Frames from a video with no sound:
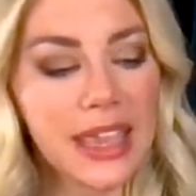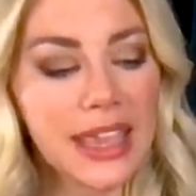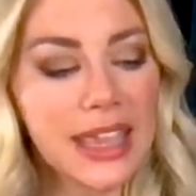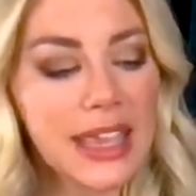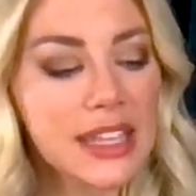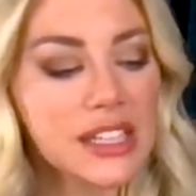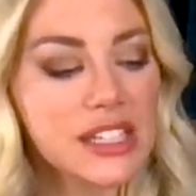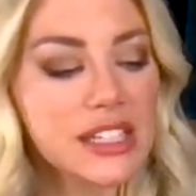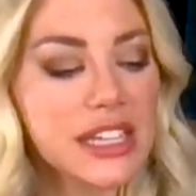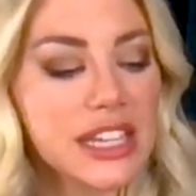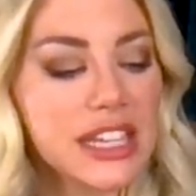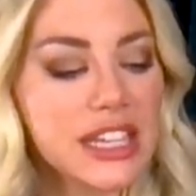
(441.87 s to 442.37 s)
he,
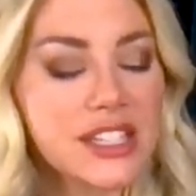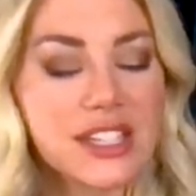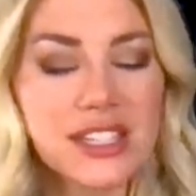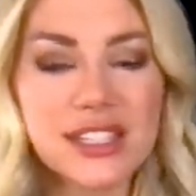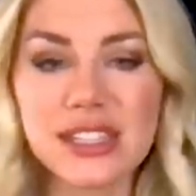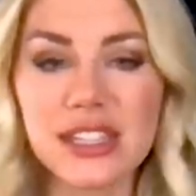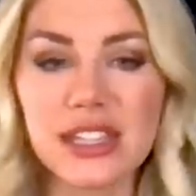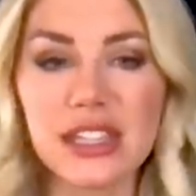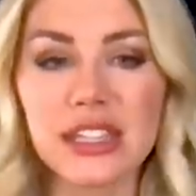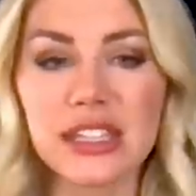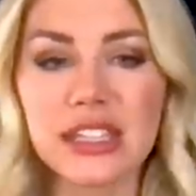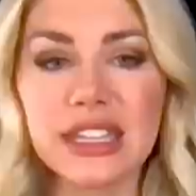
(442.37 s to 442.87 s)
he just,
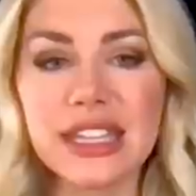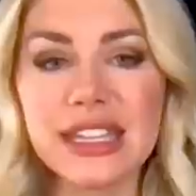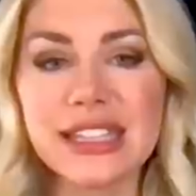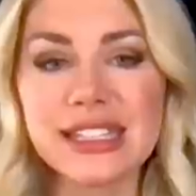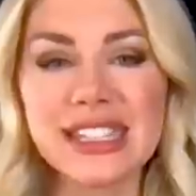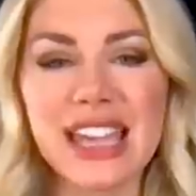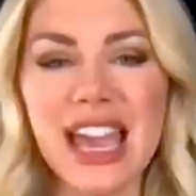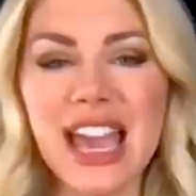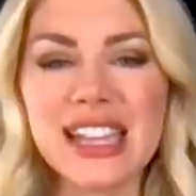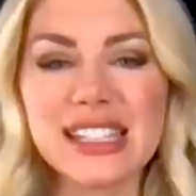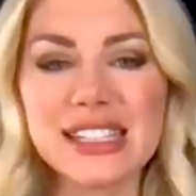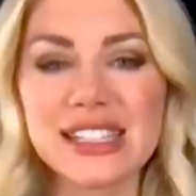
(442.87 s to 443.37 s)
he
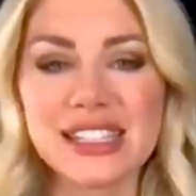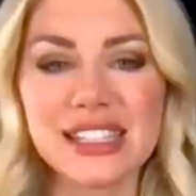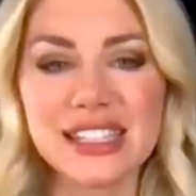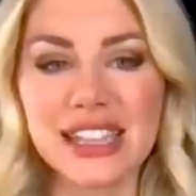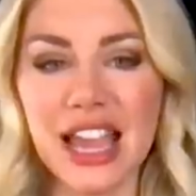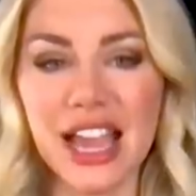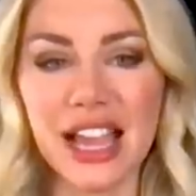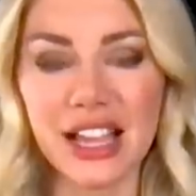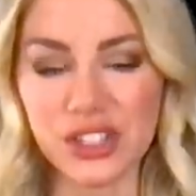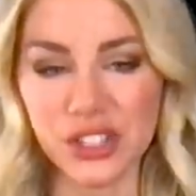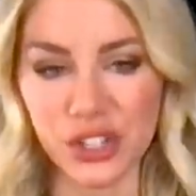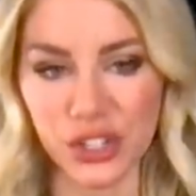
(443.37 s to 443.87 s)
tests
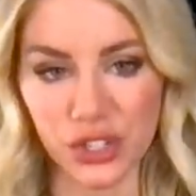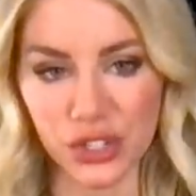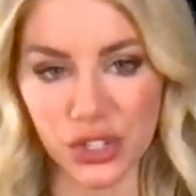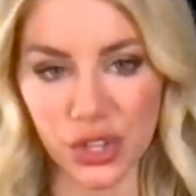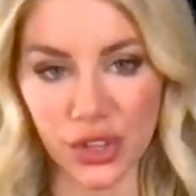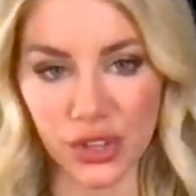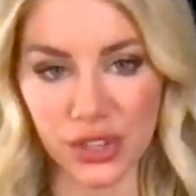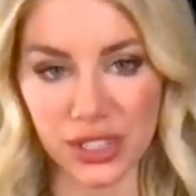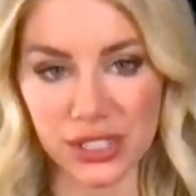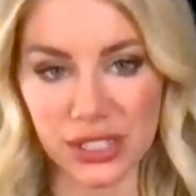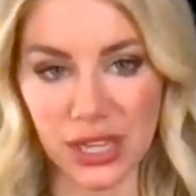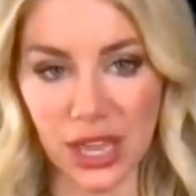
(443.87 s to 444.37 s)
actors
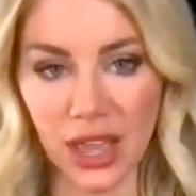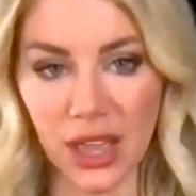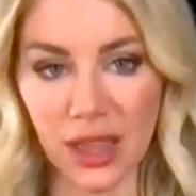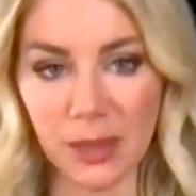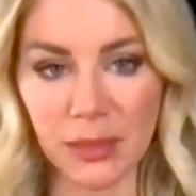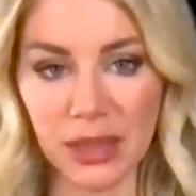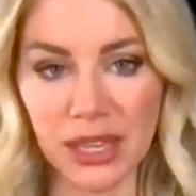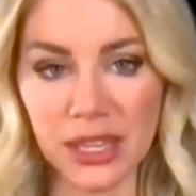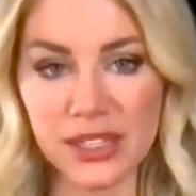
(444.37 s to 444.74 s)
all the time.